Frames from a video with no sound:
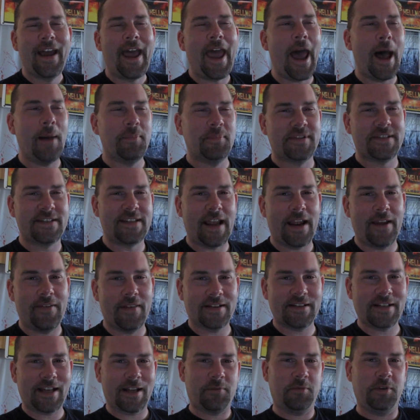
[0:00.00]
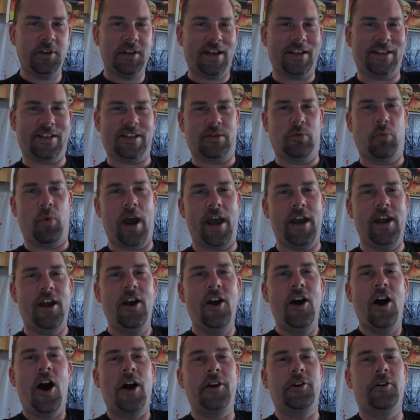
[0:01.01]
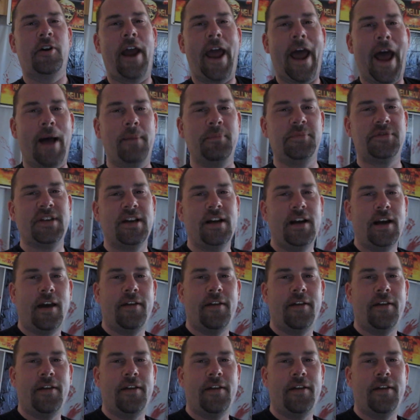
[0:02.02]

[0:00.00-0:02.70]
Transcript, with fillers: abstain. That's like when you get sweat on your abs